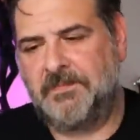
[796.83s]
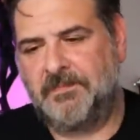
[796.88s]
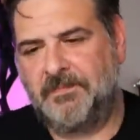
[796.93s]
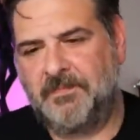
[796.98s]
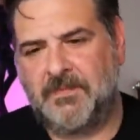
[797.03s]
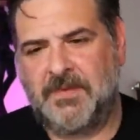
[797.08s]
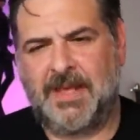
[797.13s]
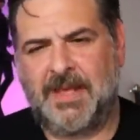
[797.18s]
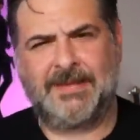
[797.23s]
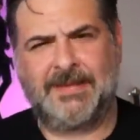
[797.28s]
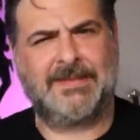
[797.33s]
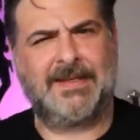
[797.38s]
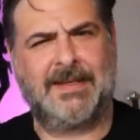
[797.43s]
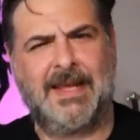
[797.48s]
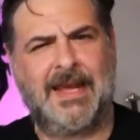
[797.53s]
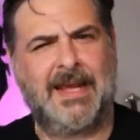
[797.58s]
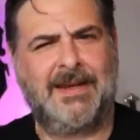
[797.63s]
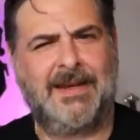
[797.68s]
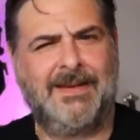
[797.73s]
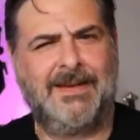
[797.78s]
And I said,
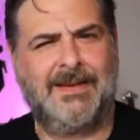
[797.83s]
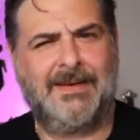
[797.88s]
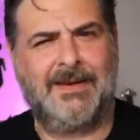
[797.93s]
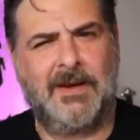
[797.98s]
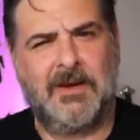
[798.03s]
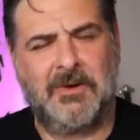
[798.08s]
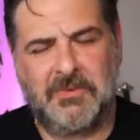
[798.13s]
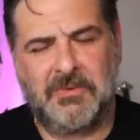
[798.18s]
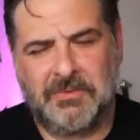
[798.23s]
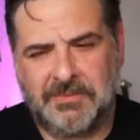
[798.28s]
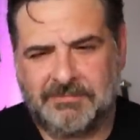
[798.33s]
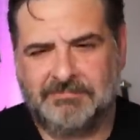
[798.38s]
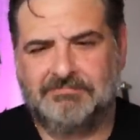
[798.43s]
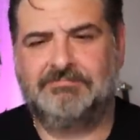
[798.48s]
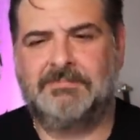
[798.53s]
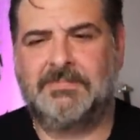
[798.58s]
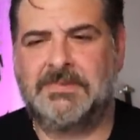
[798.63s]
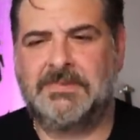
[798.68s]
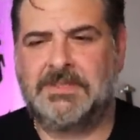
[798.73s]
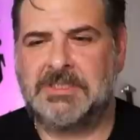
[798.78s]
how do you know?
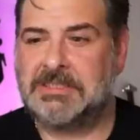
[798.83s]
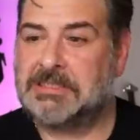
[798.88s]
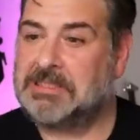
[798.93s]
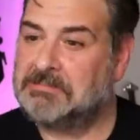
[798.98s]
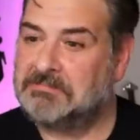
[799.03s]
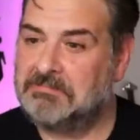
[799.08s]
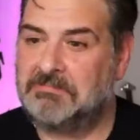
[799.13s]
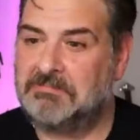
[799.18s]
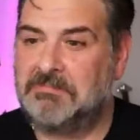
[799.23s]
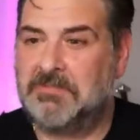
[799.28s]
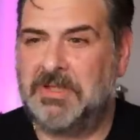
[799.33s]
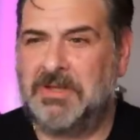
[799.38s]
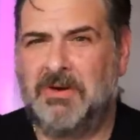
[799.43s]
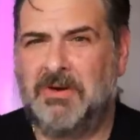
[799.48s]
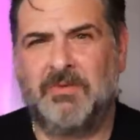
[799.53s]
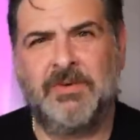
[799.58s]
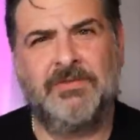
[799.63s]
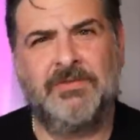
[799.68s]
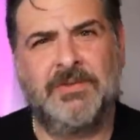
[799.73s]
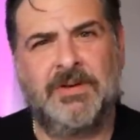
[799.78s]
She said, you know,
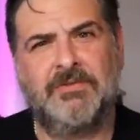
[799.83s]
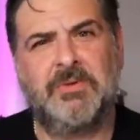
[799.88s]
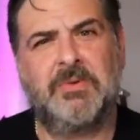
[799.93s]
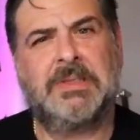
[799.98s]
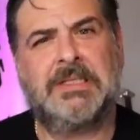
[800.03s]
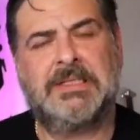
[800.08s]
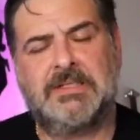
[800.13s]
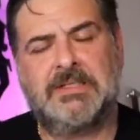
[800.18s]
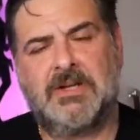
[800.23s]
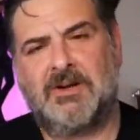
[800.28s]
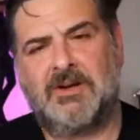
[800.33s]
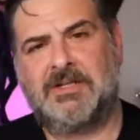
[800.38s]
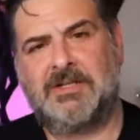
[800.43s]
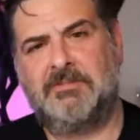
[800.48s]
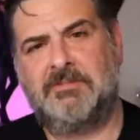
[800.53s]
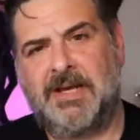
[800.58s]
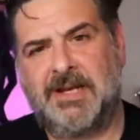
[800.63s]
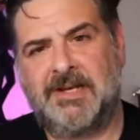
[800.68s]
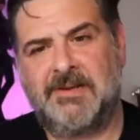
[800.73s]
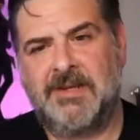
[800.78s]
we've never really talked
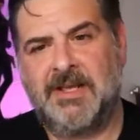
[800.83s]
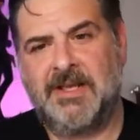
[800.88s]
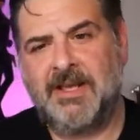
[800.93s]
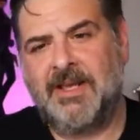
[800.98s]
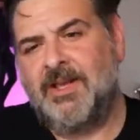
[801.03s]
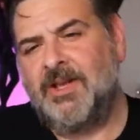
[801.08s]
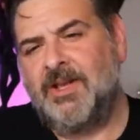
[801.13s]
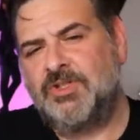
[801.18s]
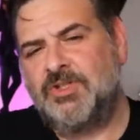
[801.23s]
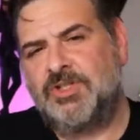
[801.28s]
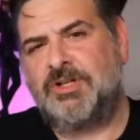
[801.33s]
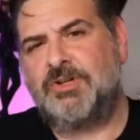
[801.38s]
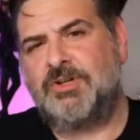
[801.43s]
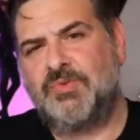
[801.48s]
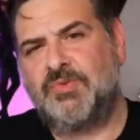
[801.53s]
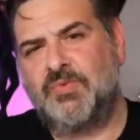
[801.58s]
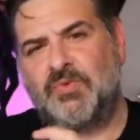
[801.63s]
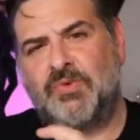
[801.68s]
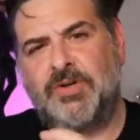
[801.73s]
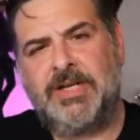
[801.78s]
about it. She goes,
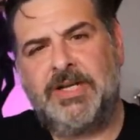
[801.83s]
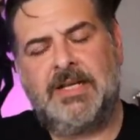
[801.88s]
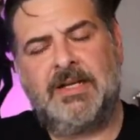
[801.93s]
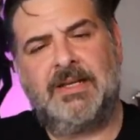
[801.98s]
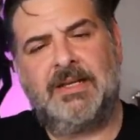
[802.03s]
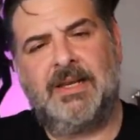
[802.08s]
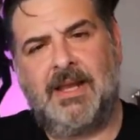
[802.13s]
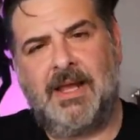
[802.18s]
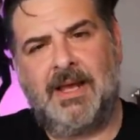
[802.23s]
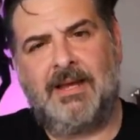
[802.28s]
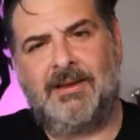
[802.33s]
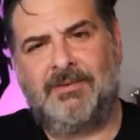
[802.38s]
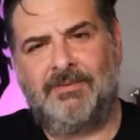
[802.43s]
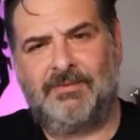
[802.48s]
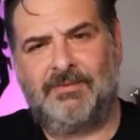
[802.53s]
real love,